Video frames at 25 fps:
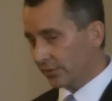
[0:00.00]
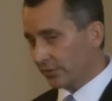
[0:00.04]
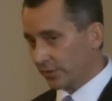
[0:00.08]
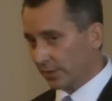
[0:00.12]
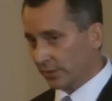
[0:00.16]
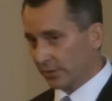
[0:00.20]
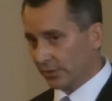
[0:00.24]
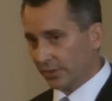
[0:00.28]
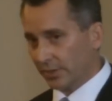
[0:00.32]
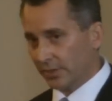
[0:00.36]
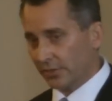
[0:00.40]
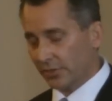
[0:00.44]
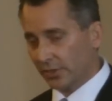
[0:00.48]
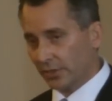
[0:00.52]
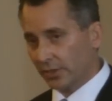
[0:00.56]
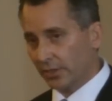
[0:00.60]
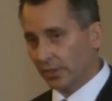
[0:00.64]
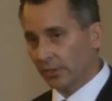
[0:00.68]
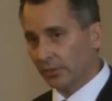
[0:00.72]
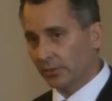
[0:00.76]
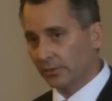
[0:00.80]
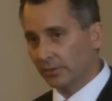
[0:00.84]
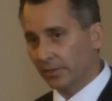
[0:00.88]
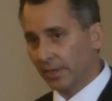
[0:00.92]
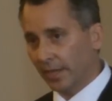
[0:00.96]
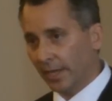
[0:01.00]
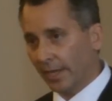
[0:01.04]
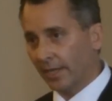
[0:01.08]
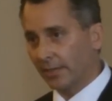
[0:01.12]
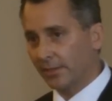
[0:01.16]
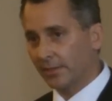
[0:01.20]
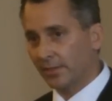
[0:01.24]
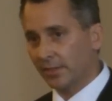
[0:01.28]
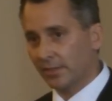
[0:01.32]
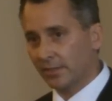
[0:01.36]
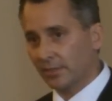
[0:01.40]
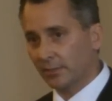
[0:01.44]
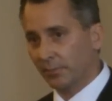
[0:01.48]
About 6 years ago,
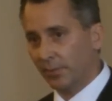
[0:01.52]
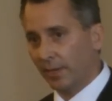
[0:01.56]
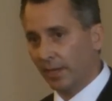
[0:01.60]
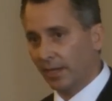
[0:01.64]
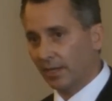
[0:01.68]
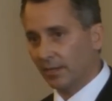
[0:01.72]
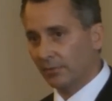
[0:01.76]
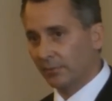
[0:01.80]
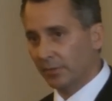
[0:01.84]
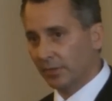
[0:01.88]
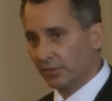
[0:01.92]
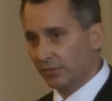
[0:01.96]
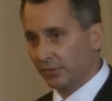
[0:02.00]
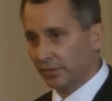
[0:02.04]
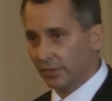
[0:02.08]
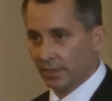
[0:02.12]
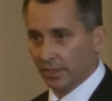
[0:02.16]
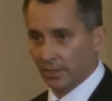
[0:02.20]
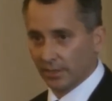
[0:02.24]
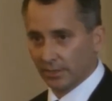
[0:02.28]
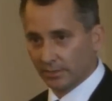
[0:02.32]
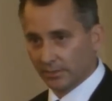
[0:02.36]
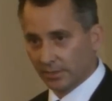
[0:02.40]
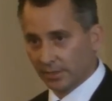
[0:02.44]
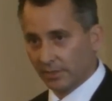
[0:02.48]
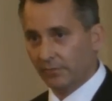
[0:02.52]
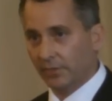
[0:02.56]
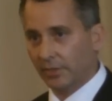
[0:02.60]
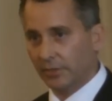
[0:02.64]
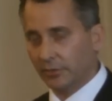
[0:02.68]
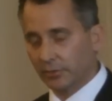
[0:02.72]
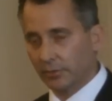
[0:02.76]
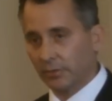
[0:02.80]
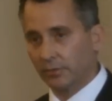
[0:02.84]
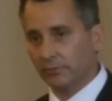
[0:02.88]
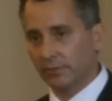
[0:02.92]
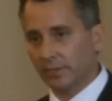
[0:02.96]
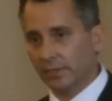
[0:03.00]
anticipating Mr. Young's
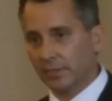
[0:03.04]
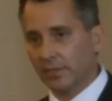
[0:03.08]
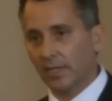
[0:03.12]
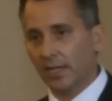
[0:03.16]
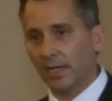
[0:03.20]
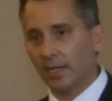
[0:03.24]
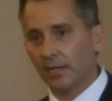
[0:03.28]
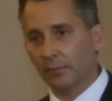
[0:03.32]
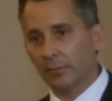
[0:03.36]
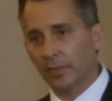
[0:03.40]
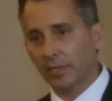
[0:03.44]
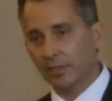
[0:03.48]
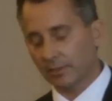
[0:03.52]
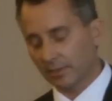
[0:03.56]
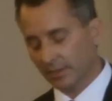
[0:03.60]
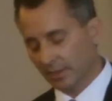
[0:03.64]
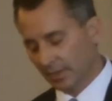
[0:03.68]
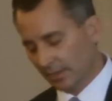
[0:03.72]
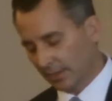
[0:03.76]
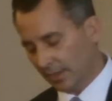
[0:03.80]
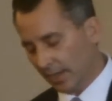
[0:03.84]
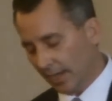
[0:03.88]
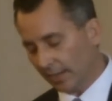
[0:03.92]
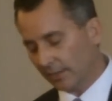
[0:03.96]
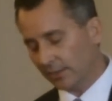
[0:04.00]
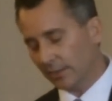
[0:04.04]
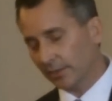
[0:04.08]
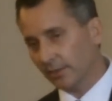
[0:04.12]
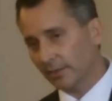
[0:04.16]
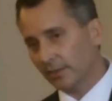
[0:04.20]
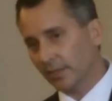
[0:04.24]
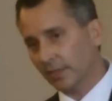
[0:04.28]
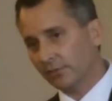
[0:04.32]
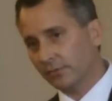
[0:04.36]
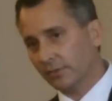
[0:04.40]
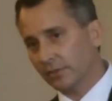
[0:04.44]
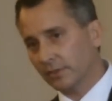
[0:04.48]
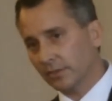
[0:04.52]
eventual retirement, I led
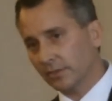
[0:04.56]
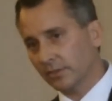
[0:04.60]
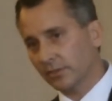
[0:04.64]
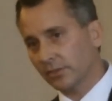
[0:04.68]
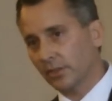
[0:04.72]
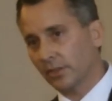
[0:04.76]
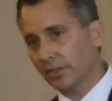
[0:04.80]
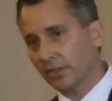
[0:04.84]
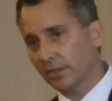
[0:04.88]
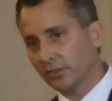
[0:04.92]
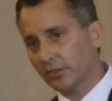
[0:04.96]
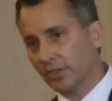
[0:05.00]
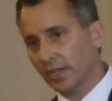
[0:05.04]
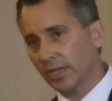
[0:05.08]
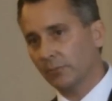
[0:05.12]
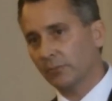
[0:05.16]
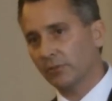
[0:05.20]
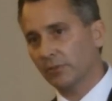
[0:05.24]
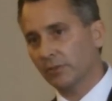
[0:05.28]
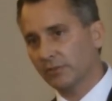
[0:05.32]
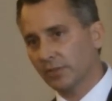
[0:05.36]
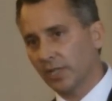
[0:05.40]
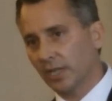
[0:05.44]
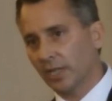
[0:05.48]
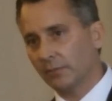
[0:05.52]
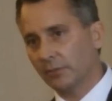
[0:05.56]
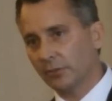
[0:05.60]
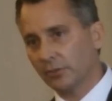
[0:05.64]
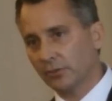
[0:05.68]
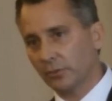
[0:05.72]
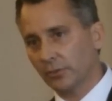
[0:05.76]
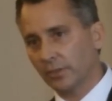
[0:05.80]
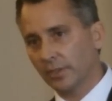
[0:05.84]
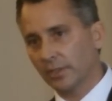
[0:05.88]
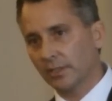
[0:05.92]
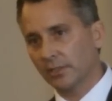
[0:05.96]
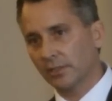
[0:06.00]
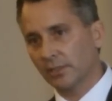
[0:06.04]
an effort to start a Chamber of
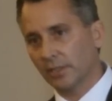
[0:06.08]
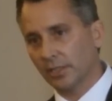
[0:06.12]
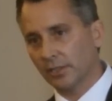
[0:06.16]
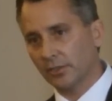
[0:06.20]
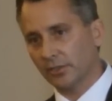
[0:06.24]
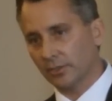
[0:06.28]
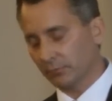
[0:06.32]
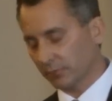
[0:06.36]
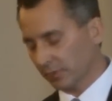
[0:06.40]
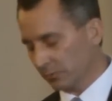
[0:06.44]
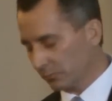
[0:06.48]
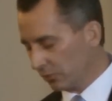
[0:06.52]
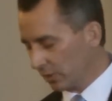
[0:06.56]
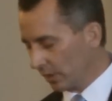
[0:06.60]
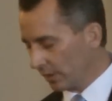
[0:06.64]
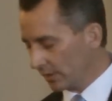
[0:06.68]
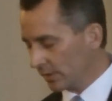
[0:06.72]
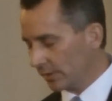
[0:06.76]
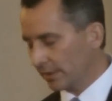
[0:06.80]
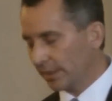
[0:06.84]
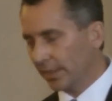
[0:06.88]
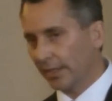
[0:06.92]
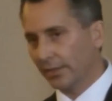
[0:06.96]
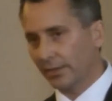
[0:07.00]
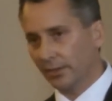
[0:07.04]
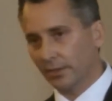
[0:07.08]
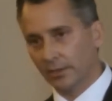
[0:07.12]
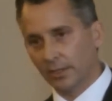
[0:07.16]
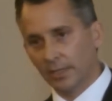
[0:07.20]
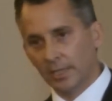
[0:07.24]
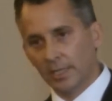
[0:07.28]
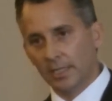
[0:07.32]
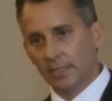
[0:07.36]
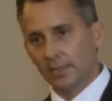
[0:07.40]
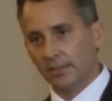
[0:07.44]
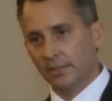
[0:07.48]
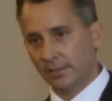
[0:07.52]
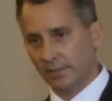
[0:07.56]
Commerce organization. We brought
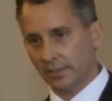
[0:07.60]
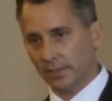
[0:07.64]
together